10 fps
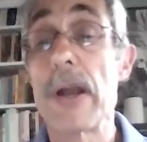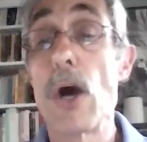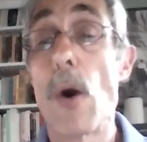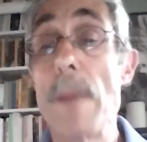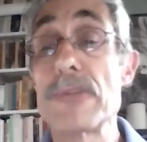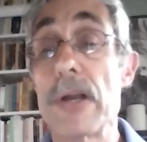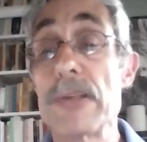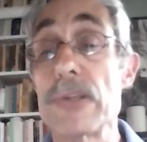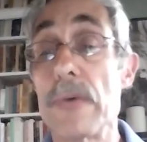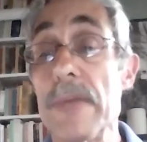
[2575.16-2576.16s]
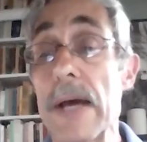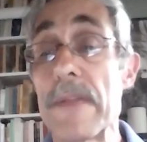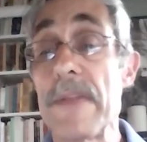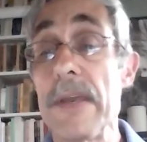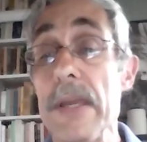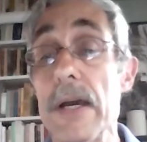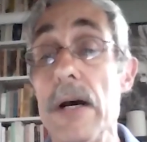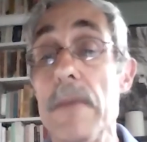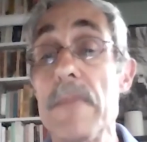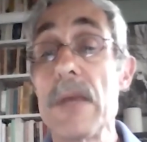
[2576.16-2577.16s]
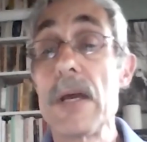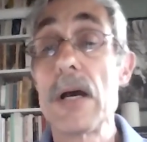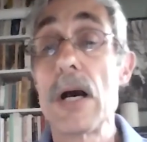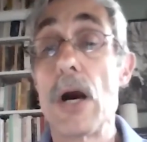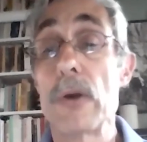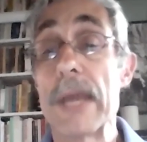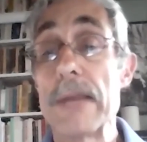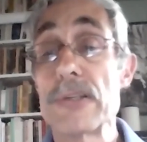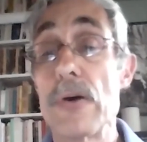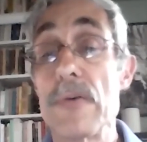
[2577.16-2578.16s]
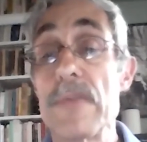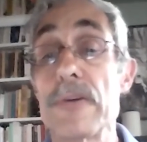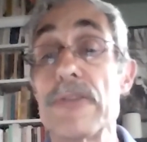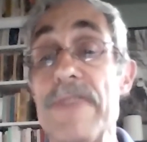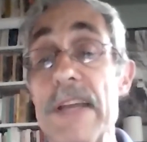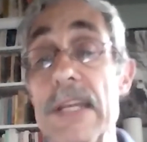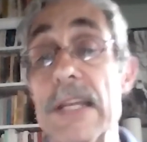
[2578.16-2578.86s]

Oh, I'm sorry. So not the um okay, so the graffiti,